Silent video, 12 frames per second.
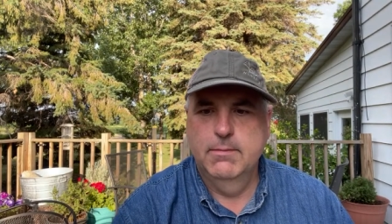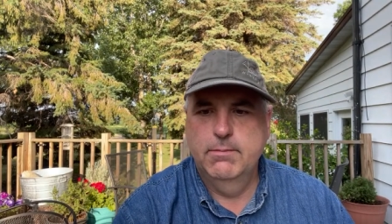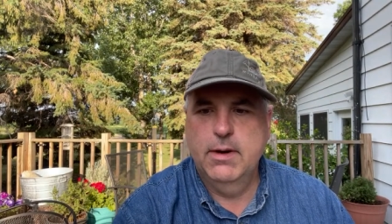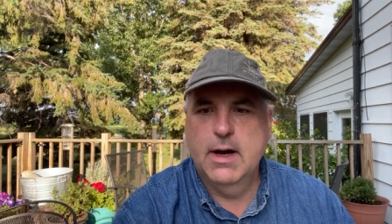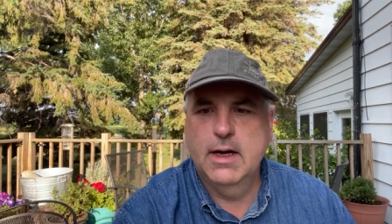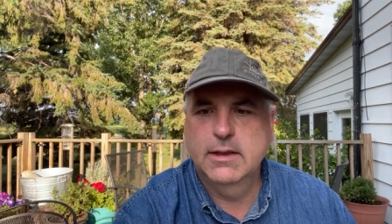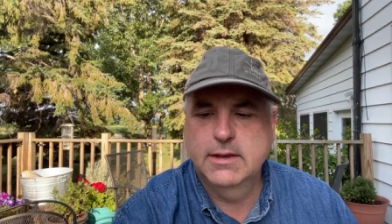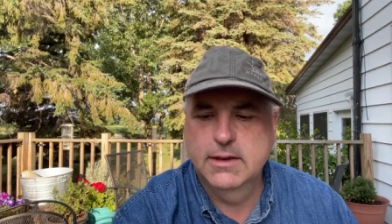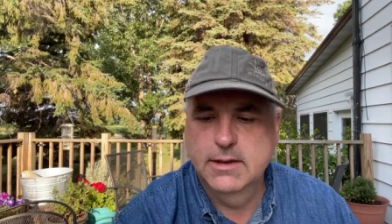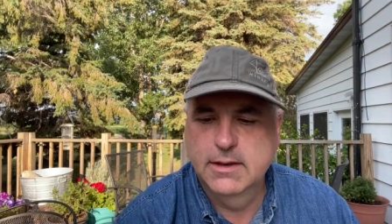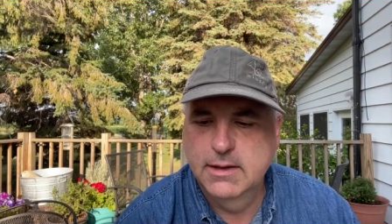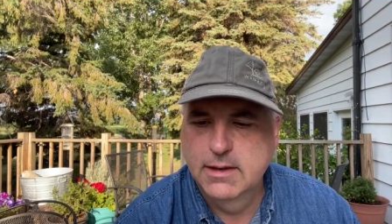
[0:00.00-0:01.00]

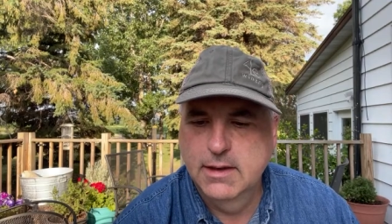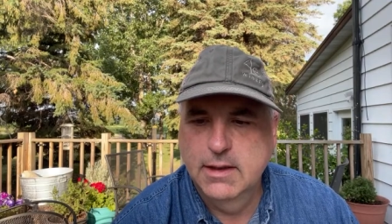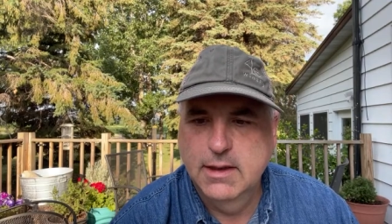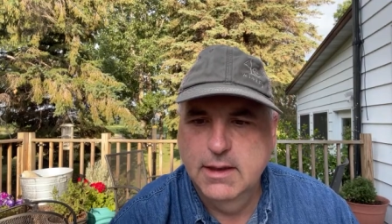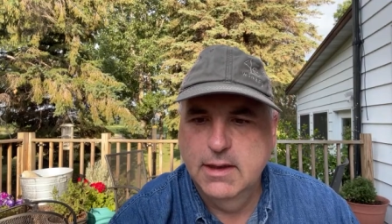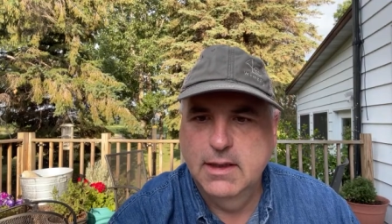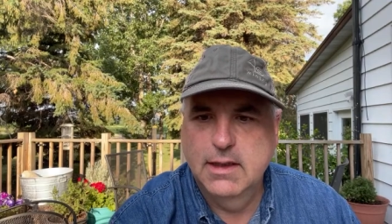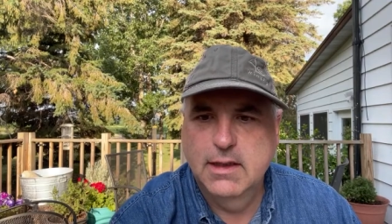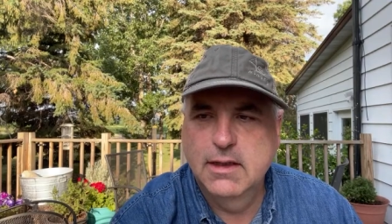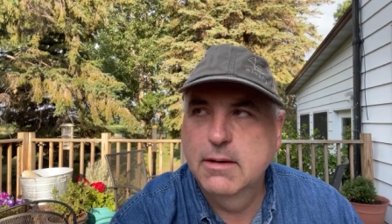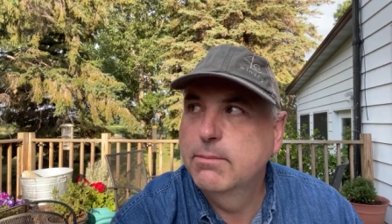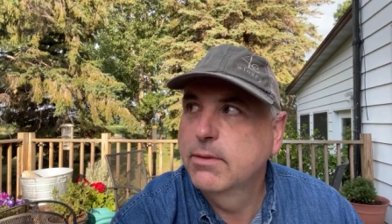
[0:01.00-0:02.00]
But
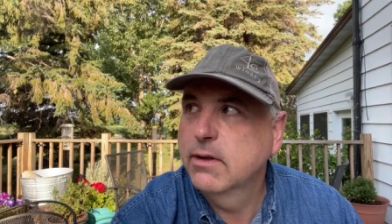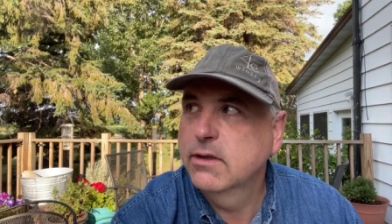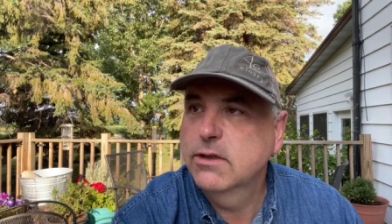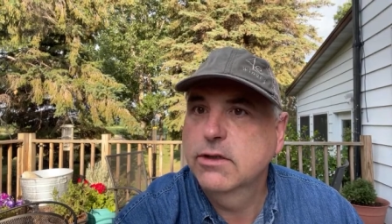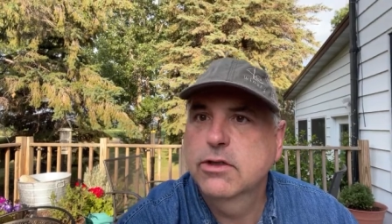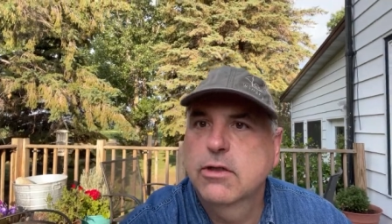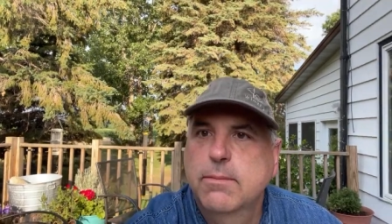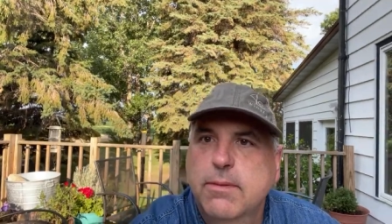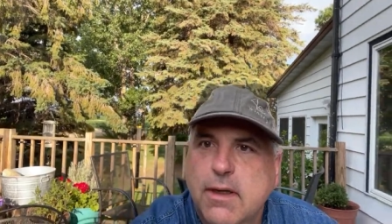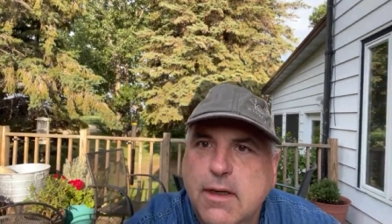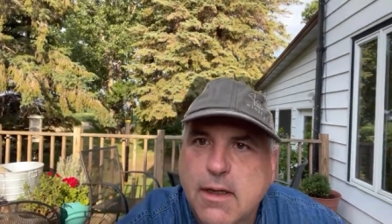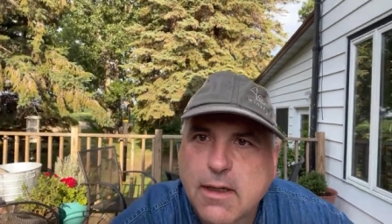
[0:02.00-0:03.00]
the birds are
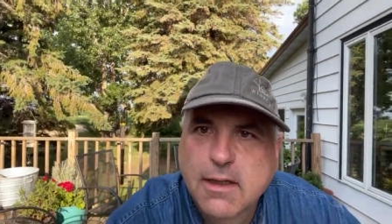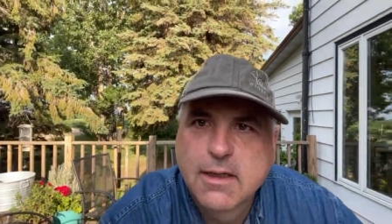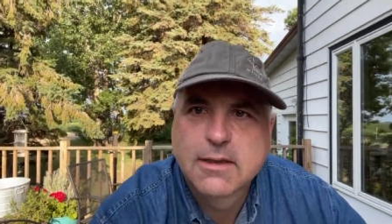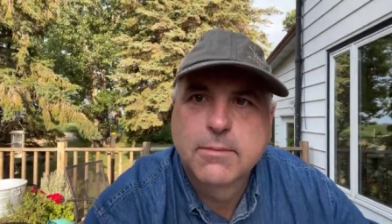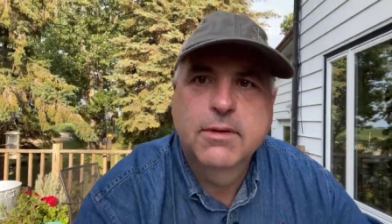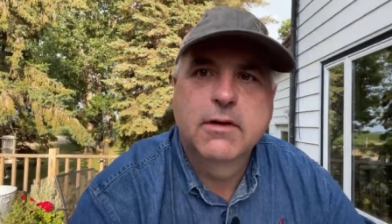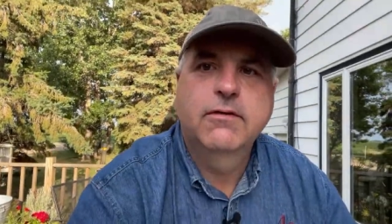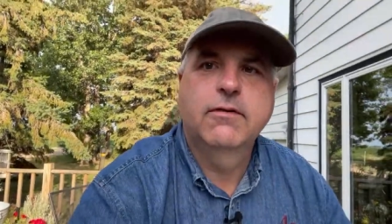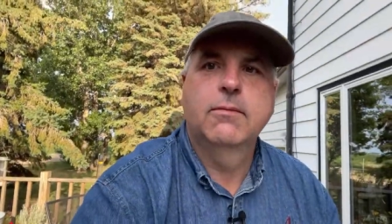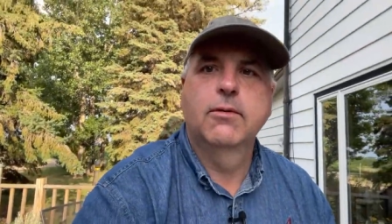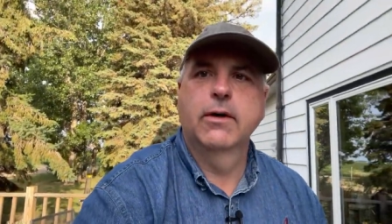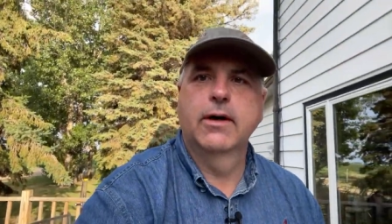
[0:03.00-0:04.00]
chirping. It's a
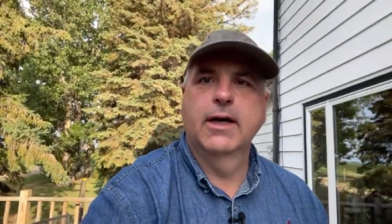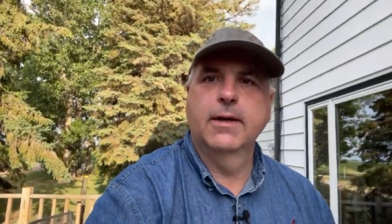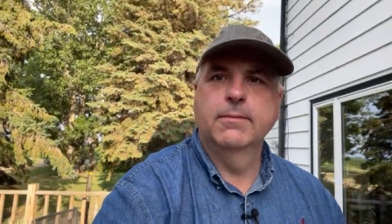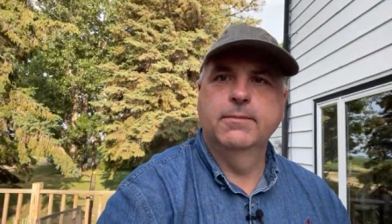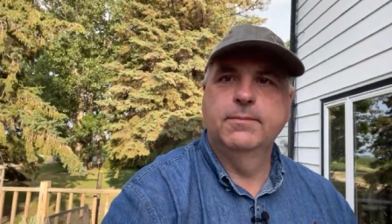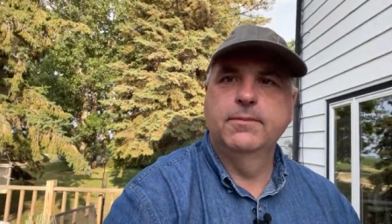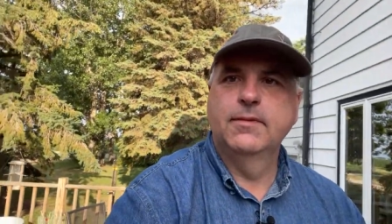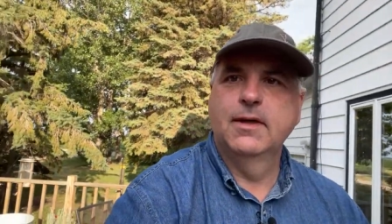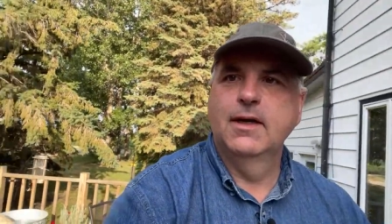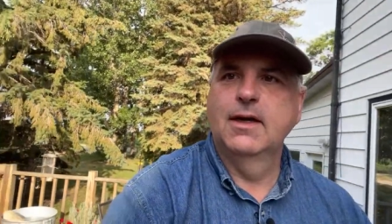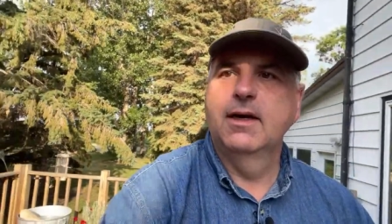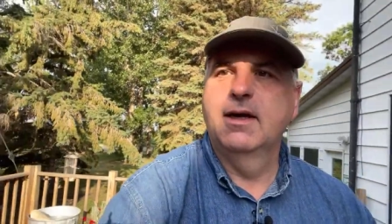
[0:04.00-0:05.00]
beautiful morning.
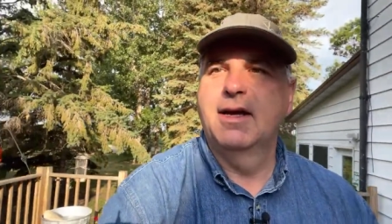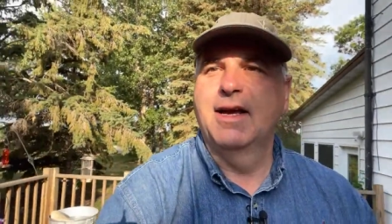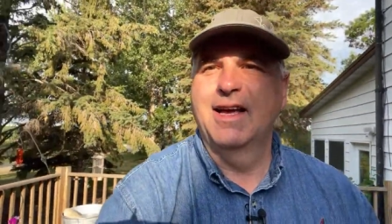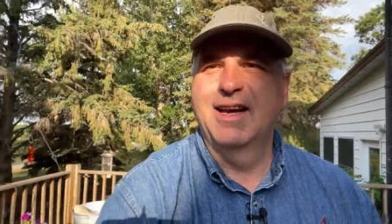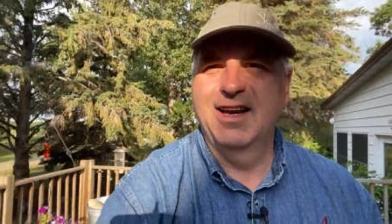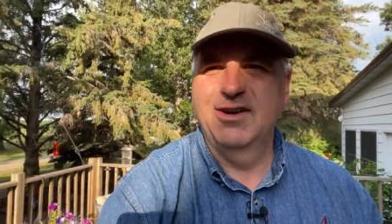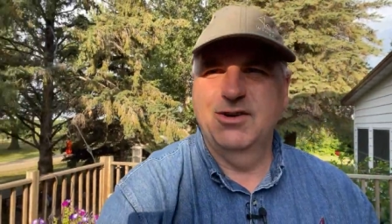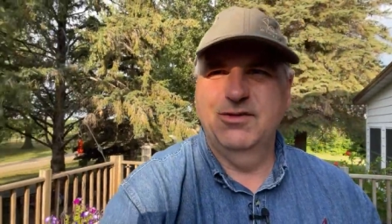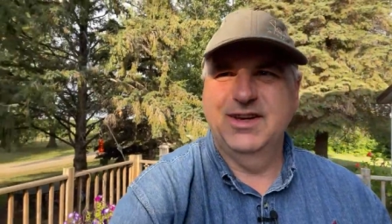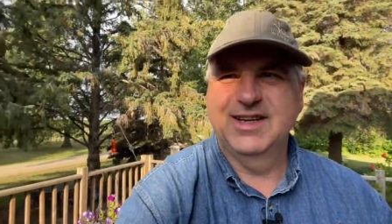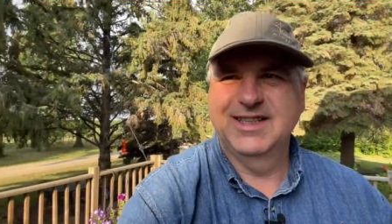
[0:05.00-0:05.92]
And I don't know if you